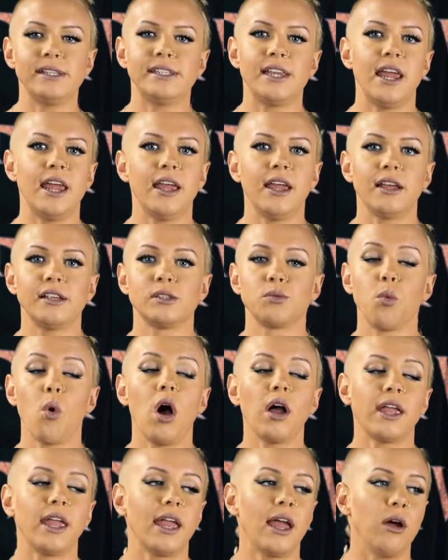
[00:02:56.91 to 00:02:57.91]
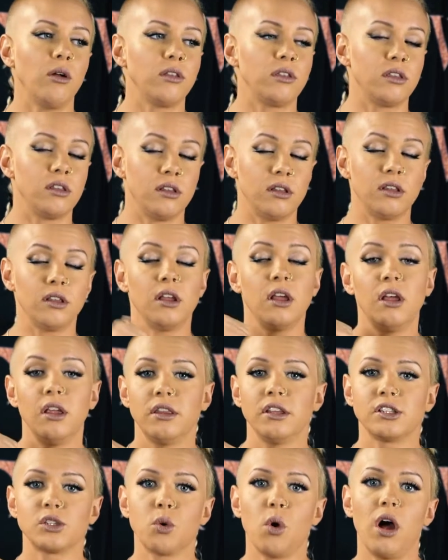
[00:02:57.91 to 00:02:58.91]
mistake is walking out
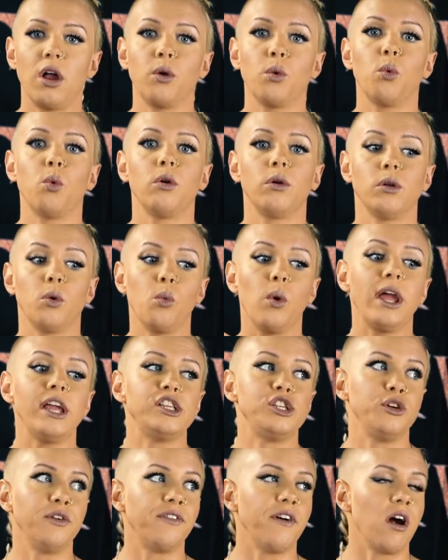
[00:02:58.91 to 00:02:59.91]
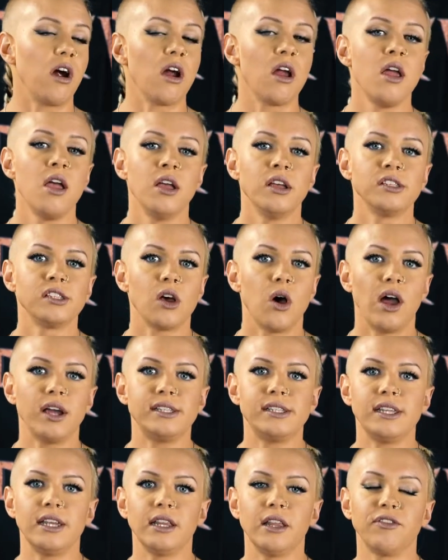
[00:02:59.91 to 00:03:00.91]
the squat way too far. So
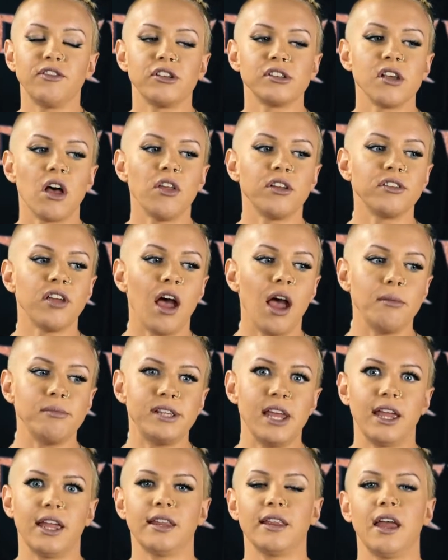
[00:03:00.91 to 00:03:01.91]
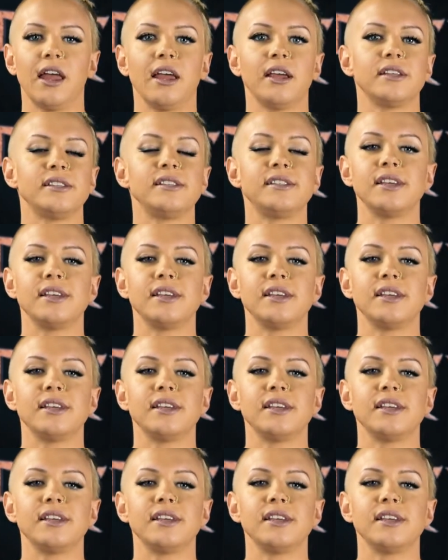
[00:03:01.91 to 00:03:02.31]
I see lifters all the time taking like